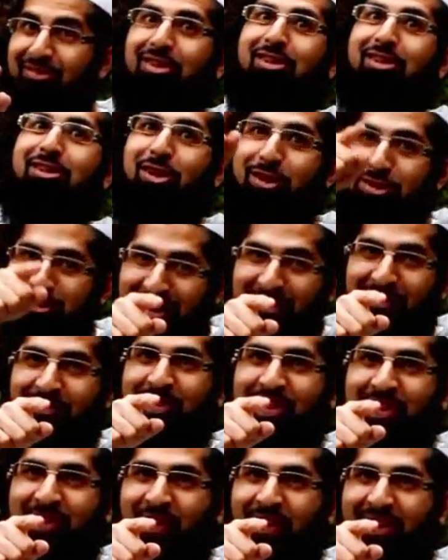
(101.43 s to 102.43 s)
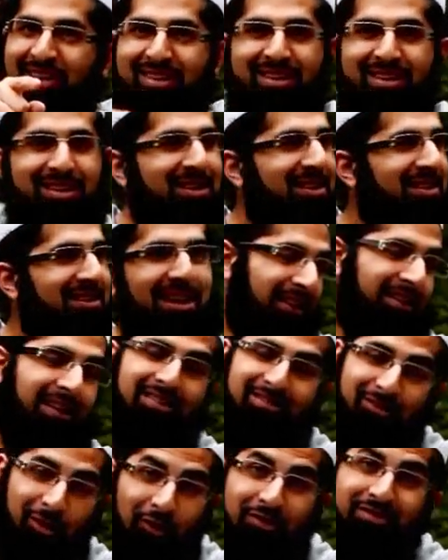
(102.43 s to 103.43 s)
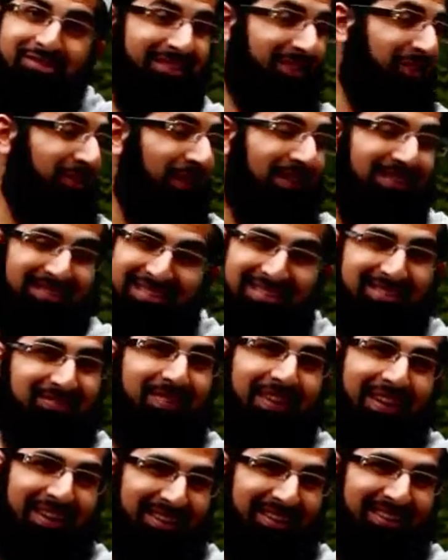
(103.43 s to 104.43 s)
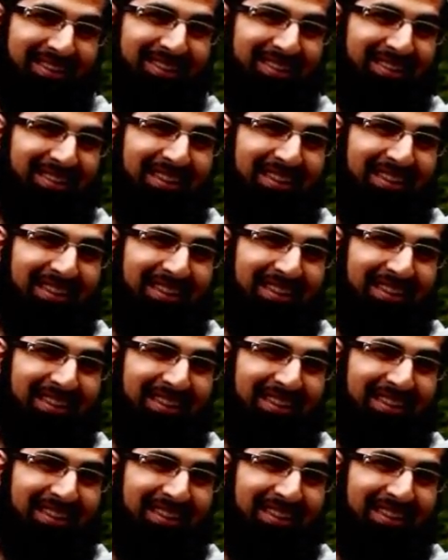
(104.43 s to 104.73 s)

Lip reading: if you do something wrong, there's consequences, mate.